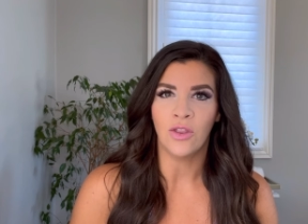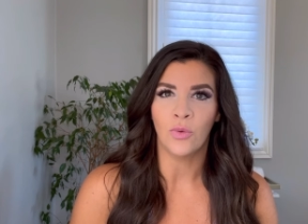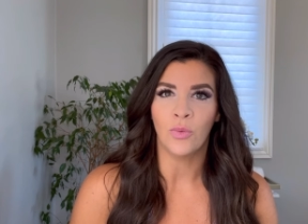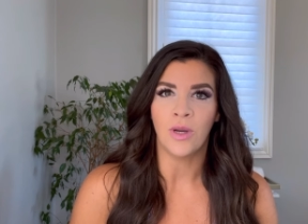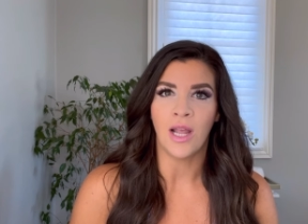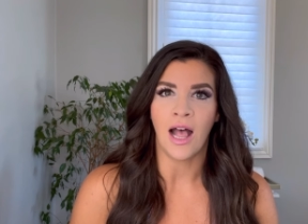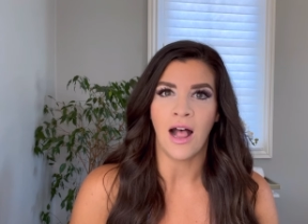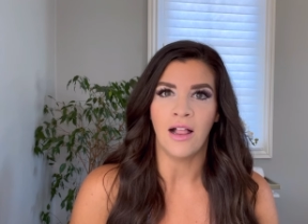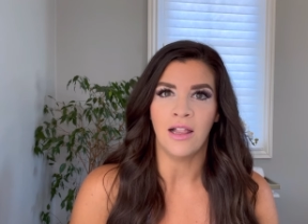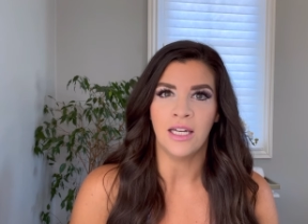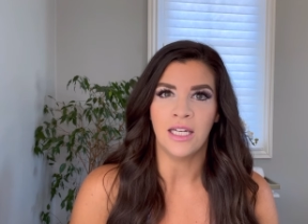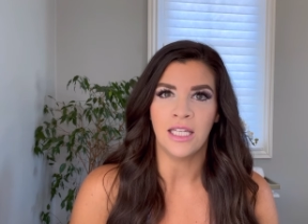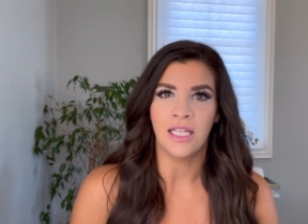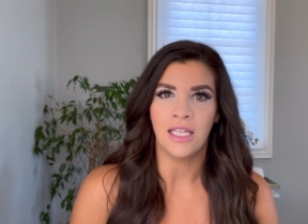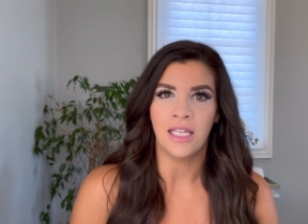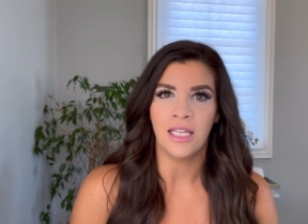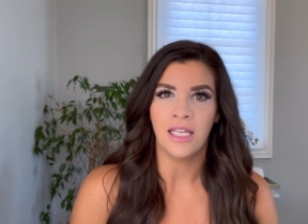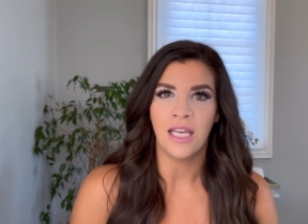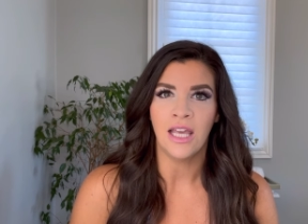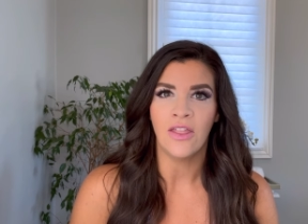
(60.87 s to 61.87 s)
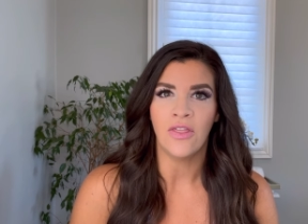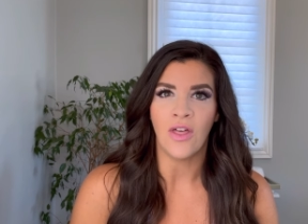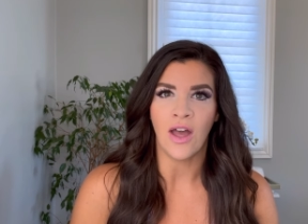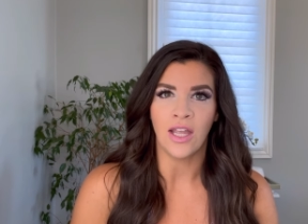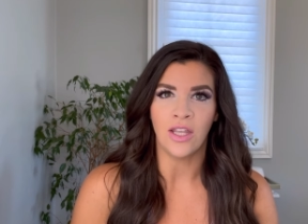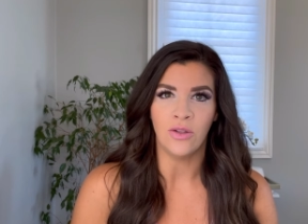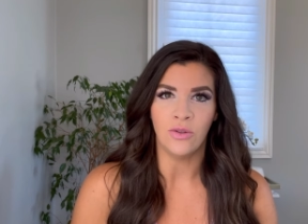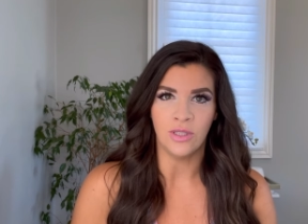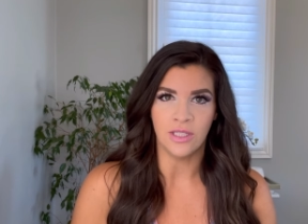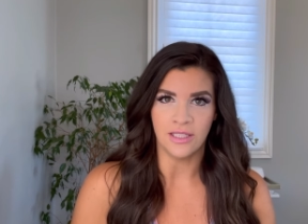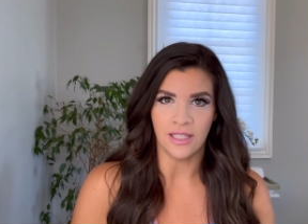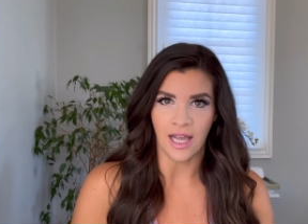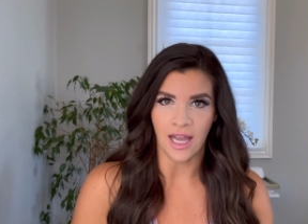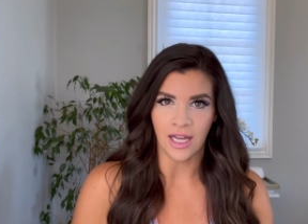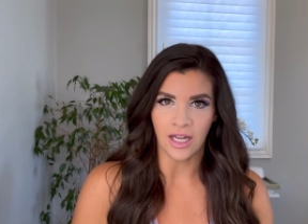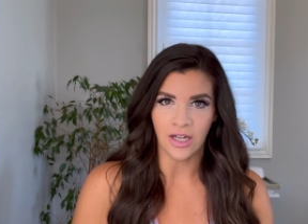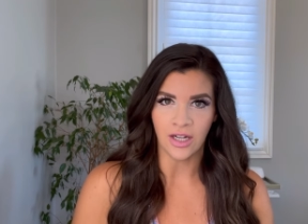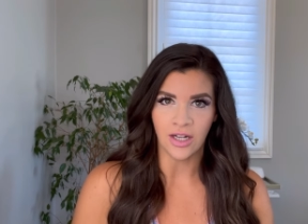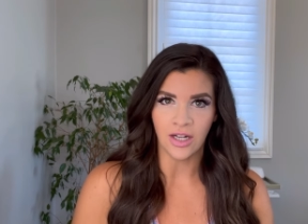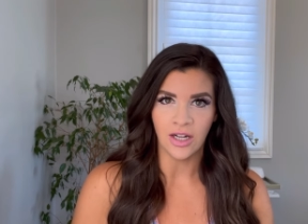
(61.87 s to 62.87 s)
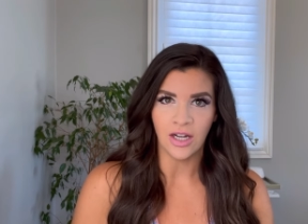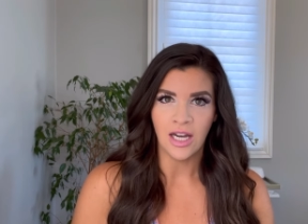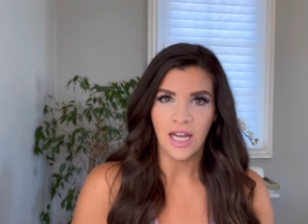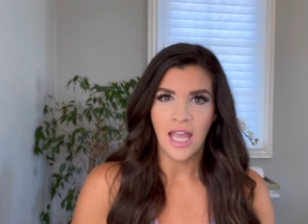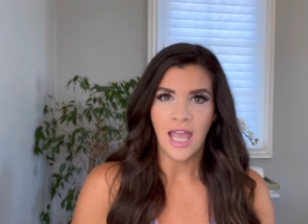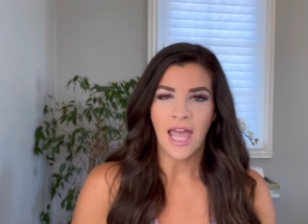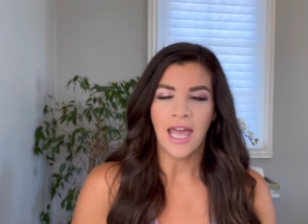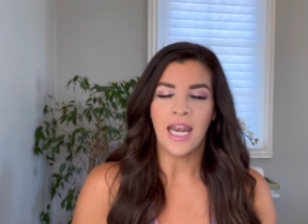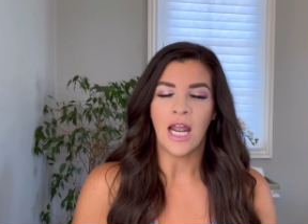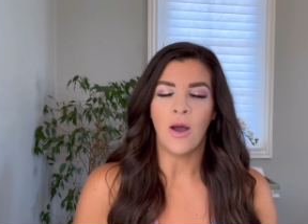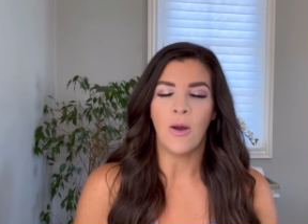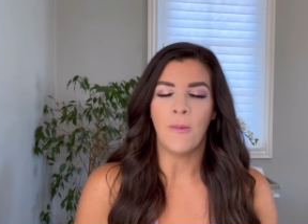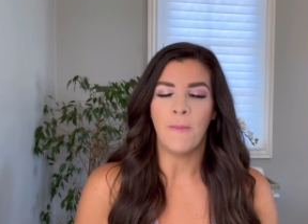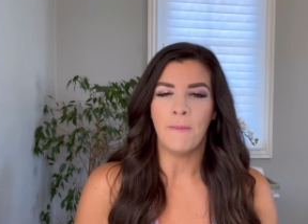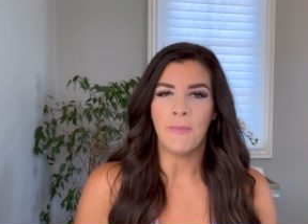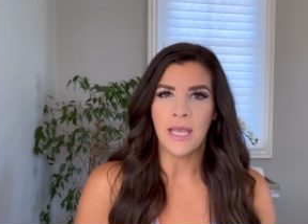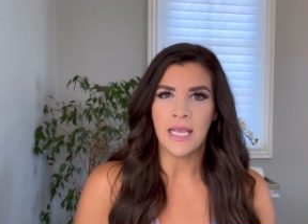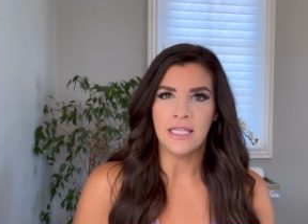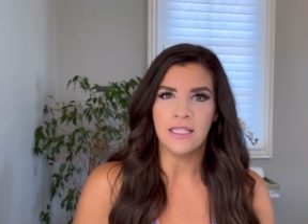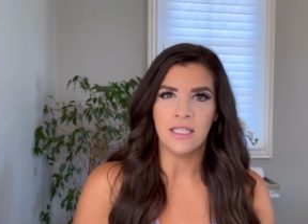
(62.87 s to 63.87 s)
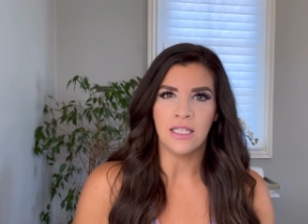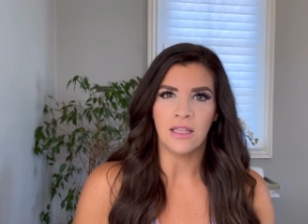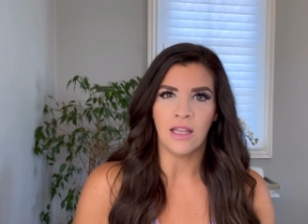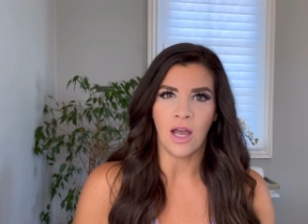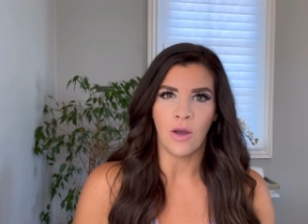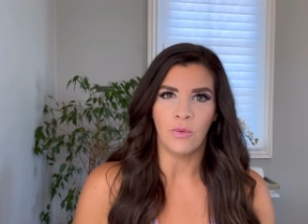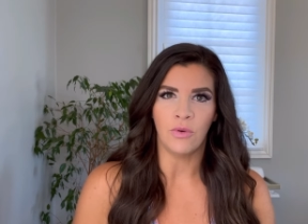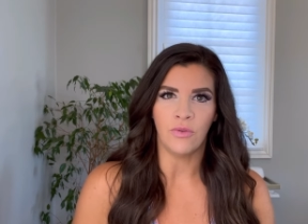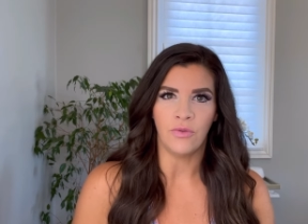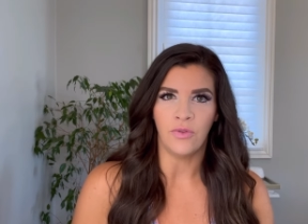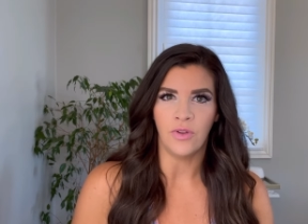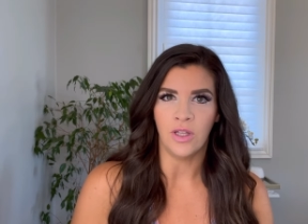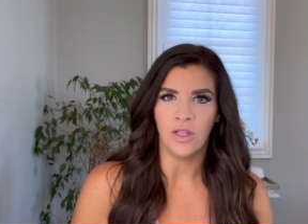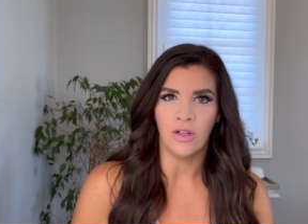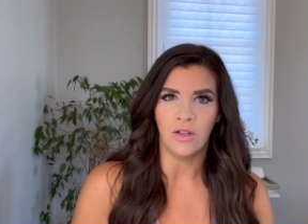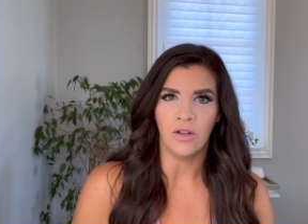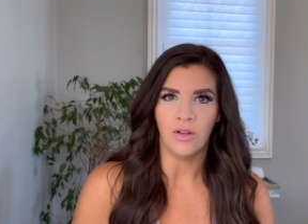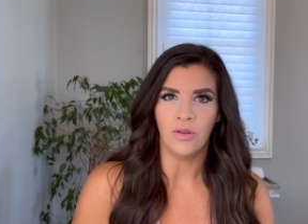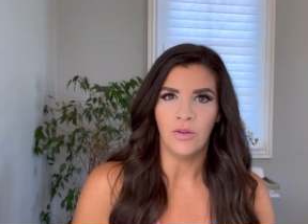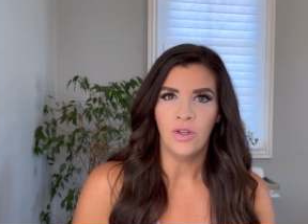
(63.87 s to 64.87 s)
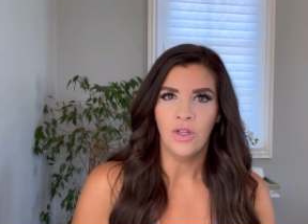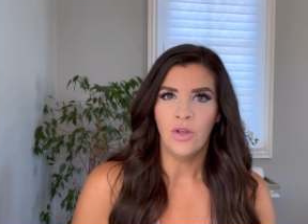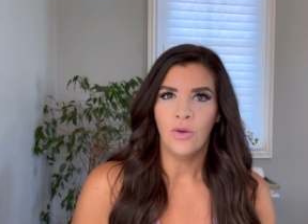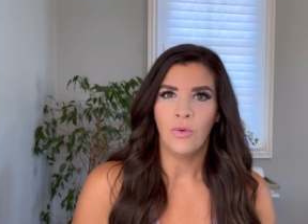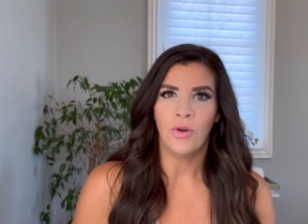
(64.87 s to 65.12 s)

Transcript: the reality that you desire and how amazing that would feel,